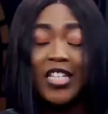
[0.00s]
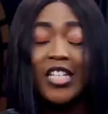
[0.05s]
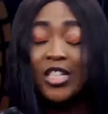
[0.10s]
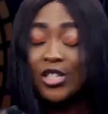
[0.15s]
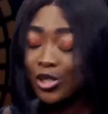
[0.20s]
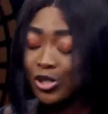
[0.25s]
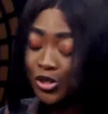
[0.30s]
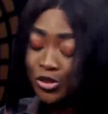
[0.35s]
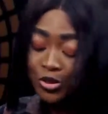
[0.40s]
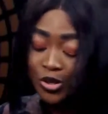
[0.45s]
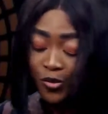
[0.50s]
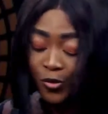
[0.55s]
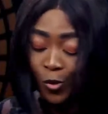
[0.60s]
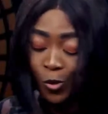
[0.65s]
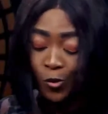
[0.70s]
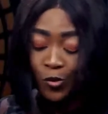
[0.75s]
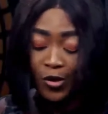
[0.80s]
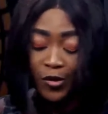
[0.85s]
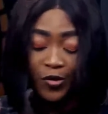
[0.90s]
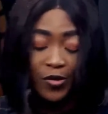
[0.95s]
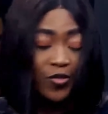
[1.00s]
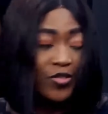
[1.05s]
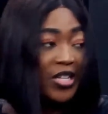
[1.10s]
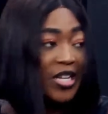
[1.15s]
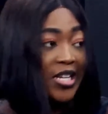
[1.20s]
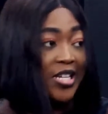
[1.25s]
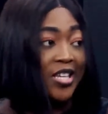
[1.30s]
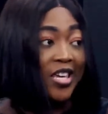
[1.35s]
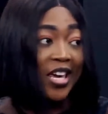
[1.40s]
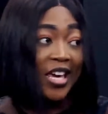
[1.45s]
industry for over
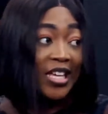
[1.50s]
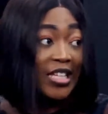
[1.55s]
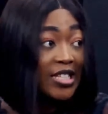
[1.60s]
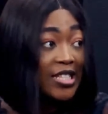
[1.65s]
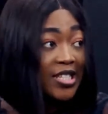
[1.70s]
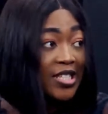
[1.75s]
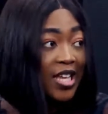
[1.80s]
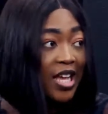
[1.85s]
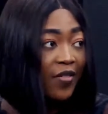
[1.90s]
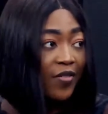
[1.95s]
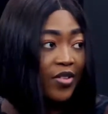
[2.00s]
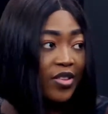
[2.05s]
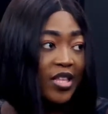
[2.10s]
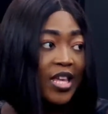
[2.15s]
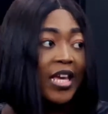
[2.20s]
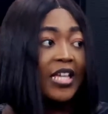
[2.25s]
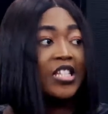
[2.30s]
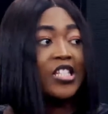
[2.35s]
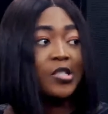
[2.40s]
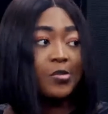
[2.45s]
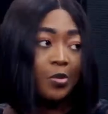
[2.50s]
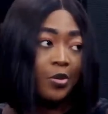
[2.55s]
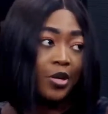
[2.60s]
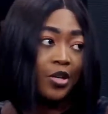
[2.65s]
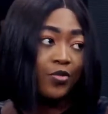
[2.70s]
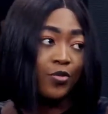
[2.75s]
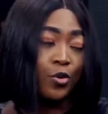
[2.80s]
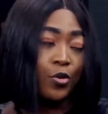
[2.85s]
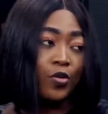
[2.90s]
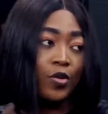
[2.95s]
15 years, having the
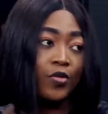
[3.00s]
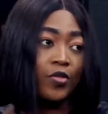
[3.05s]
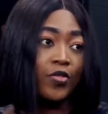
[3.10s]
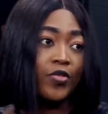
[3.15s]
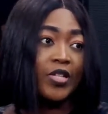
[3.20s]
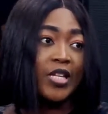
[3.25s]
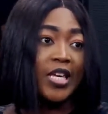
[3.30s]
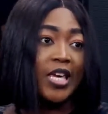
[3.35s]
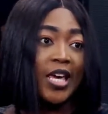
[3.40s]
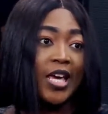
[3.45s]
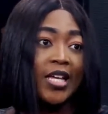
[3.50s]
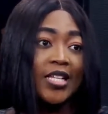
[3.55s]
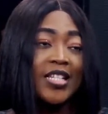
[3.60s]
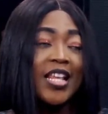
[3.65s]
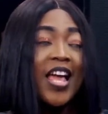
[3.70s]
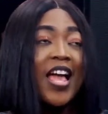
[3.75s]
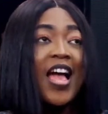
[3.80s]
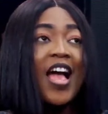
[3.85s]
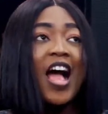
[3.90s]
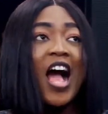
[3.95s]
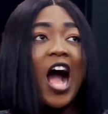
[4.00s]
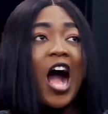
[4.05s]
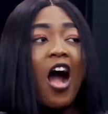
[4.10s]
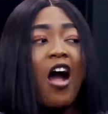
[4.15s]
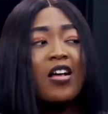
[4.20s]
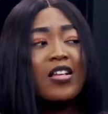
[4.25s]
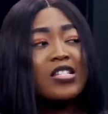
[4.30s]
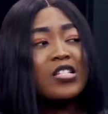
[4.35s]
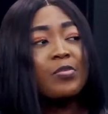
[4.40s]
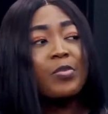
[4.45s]
experience for over 15 years, how
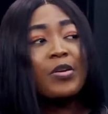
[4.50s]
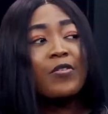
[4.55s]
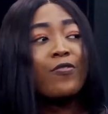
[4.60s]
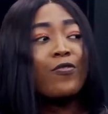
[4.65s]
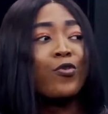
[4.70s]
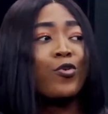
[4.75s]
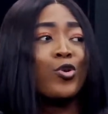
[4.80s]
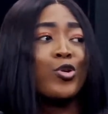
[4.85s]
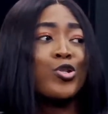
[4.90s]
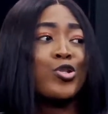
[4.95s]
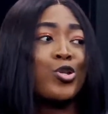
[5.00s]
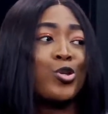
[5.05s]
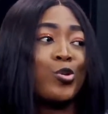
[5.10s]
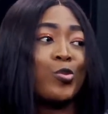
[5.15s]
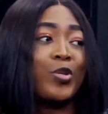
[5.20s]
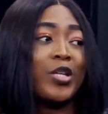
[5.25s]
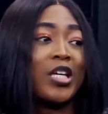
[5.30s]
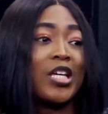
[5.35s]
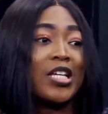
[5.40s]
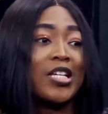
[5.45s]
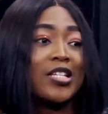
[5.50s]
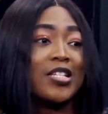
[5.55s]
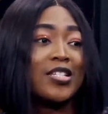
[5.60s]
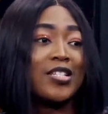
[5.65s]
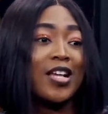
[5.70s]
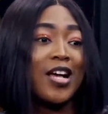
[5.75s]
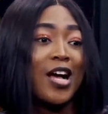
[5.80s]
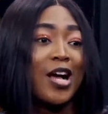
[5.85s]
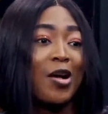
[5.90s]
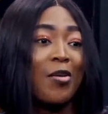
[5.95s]
has it been for you? Because
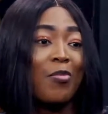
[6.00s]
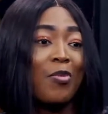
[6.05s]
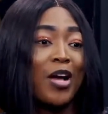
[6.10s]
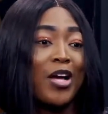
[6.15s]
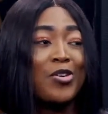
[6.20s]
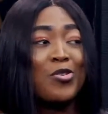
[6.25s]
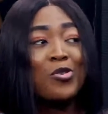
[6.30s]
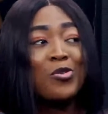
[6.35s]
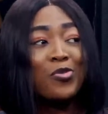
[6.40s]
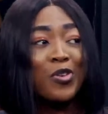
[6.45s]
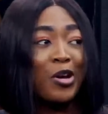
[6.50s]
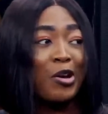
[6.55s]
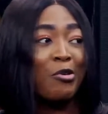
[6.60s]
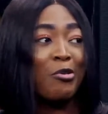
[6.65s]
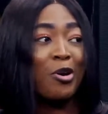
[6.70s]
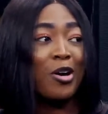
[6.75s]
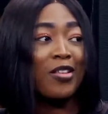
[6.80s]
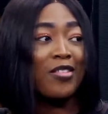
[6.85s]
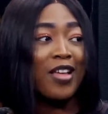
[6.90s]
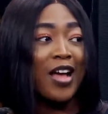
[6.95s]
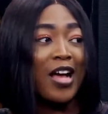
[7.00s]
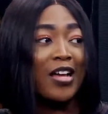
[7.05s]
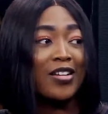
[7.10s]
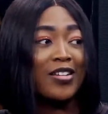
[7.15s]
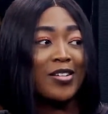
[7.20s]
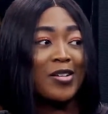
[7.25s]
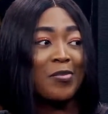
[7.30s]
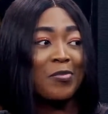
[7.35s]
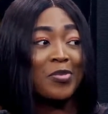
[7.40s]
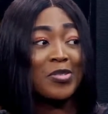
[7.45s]
I know very well that
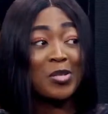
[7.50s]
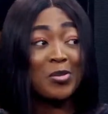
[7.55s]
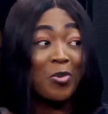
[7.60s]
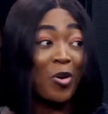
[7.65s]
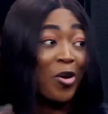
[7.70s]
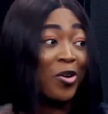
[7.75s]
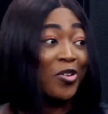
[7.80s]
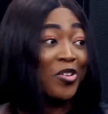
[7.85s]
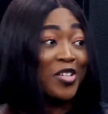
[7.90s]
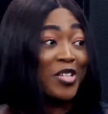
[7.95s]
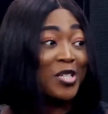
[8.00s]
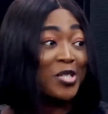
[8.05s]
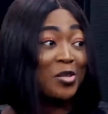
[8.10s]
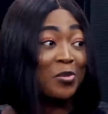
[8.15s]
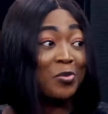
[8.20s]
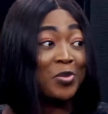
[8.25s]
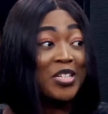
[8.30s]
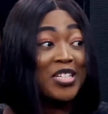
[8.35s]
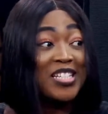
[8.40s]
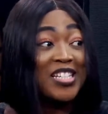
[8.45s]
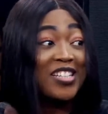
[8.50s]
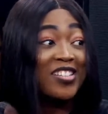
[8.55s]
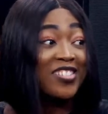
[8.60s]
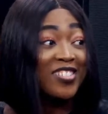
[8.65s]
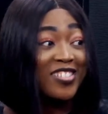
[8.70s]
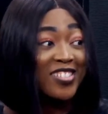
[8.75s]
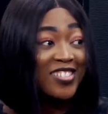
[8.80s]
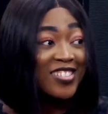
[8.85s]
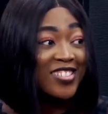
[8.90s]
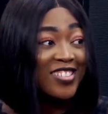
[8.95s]
basketball is a big
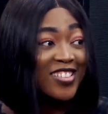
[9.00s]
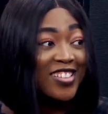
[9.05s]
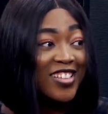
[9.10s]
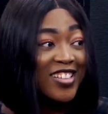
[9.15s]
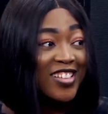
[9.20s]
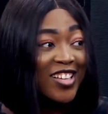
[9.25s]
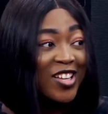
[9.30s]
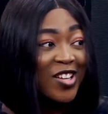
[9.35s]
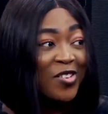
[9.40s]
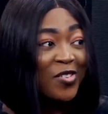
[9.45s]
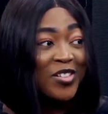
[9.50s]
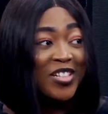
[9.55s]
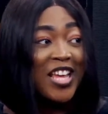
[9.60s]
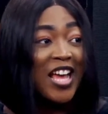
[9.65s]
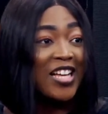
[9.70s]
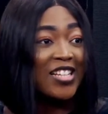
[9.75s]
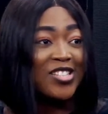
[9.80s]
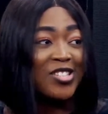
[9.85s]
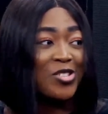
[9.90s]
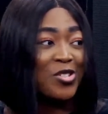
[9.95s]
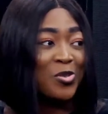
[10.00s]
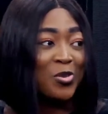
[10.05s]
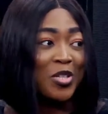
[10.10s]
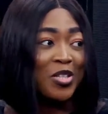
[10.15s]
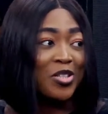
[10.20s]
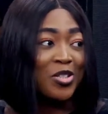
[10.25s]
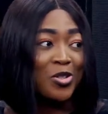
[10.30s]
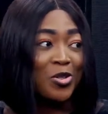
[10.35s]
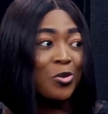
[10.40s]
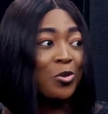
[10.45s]
deal when it has to do
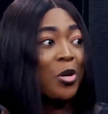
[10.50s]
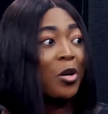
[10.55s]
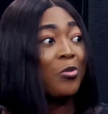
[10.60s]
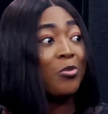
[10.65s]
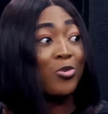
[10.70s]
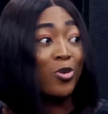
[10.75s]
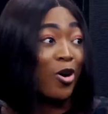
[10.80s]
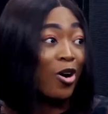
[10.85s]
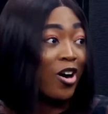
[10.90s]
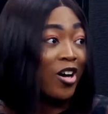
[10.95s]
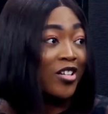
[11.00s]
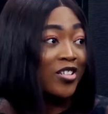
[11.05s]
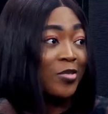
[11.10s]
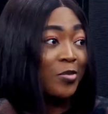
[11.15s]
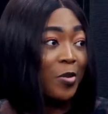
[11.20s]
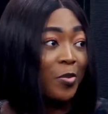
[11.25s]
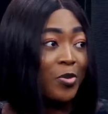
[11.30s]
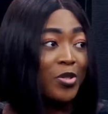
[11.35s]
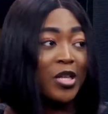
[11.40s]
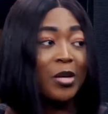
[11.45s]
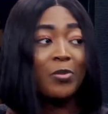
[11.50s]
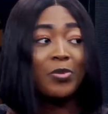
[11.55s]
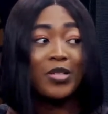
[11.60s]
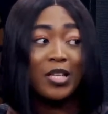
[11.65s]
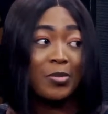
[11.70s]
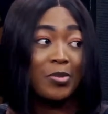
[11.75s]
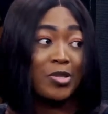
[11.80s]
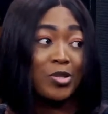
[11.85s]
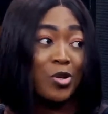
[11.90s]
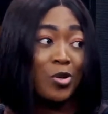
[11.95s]
with, abroad. People that
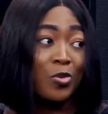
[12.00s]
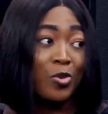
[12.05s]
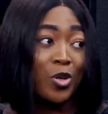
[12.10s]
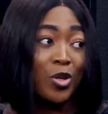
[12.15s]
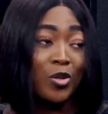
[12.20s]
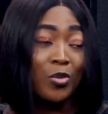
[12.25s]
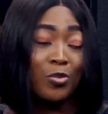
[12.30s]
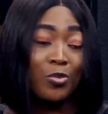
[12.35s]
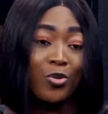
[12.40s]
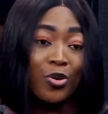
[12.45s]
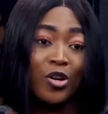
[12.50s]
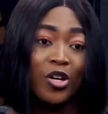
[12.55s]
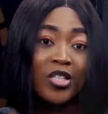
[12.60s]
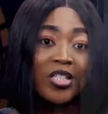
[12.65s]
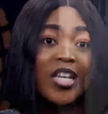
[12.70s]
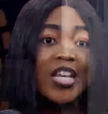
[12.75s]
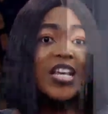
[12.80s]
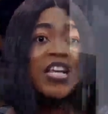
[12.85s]
play basketball abroad,